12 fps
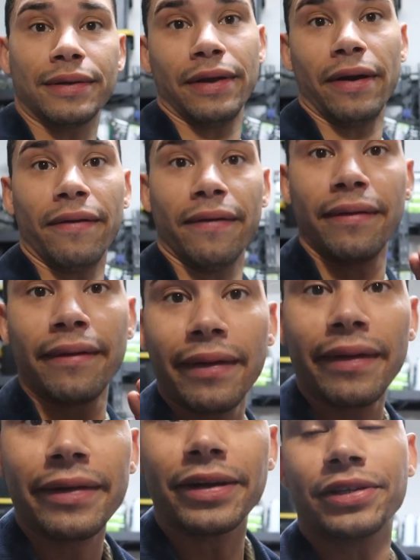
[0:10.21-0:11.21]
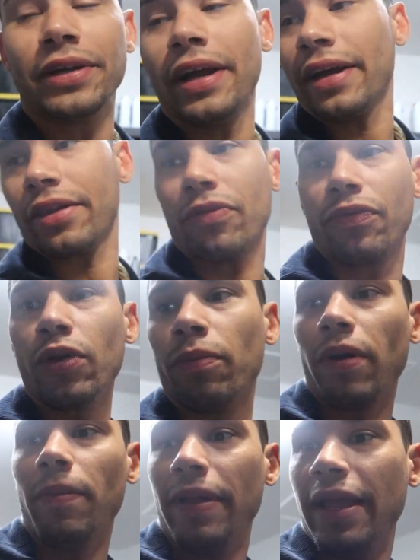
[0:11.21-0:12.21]
So yesterday I got the fuel
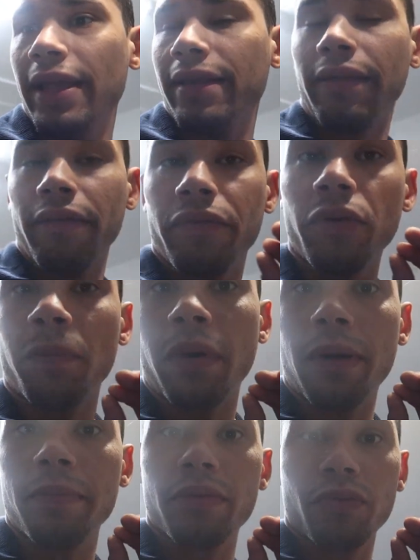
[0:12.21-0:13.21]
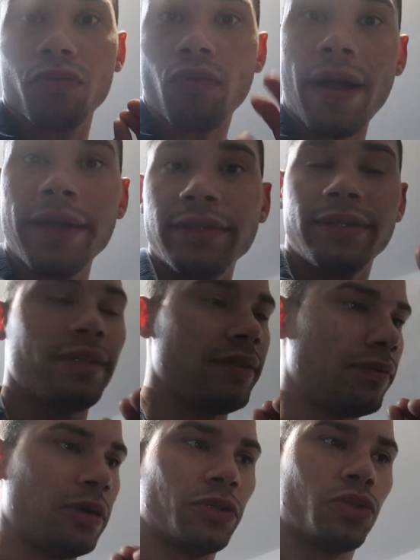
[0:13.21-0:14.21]
pump in, fuel pump runs
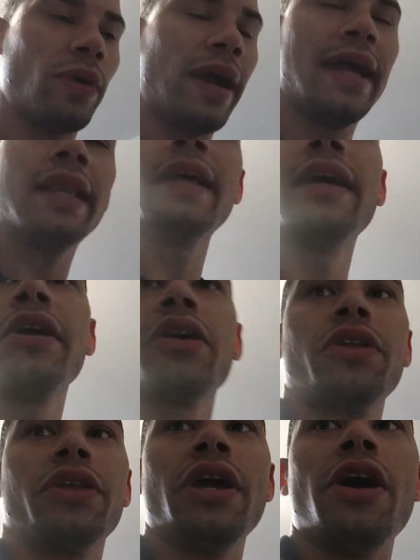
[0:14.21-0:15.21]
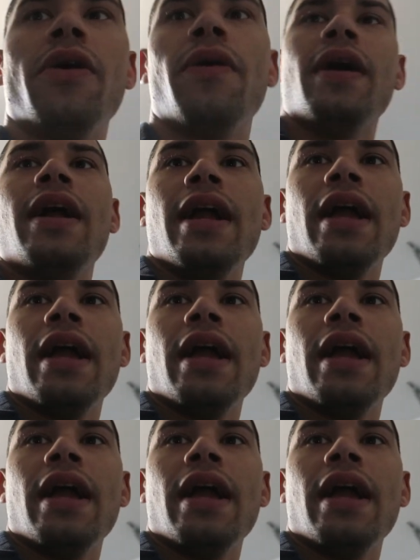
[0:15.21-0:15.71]
great, good to go.